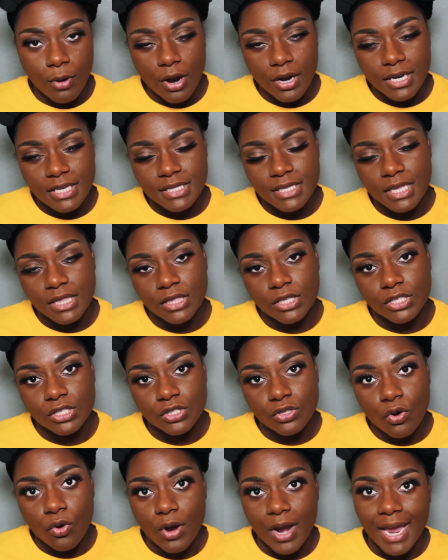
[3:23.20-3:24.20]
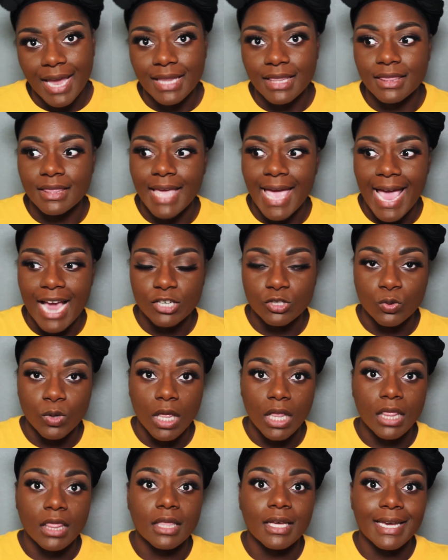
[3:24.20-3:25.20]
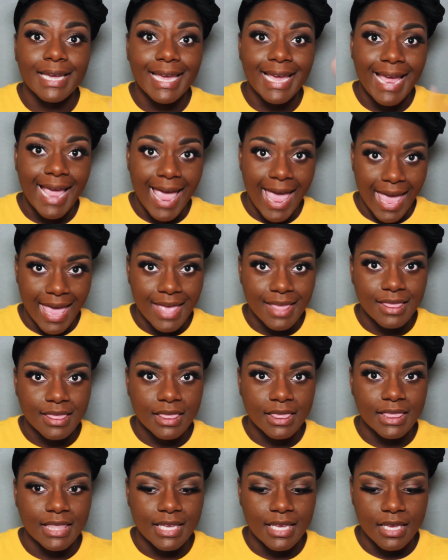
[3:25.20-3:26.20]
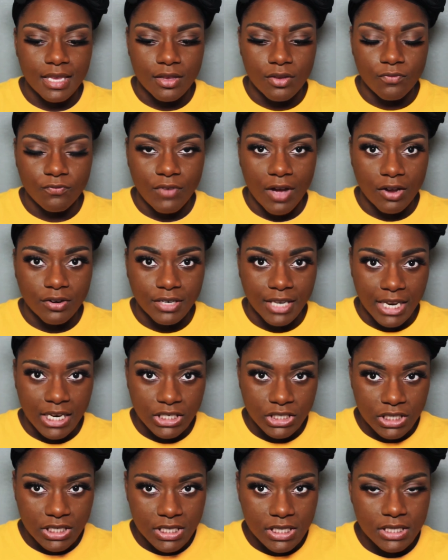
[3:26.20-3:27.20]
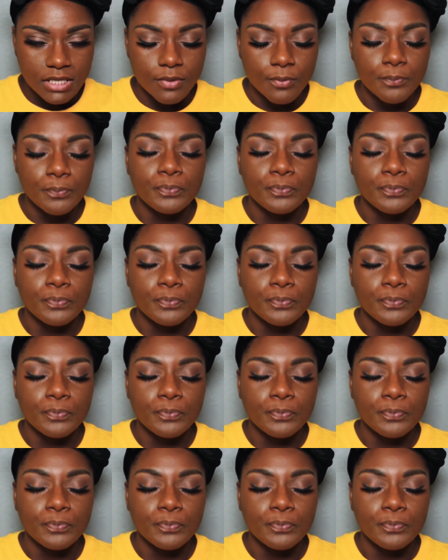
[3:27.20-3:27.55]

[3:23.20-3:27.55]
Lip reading: artists in the store and actually looking at the foundations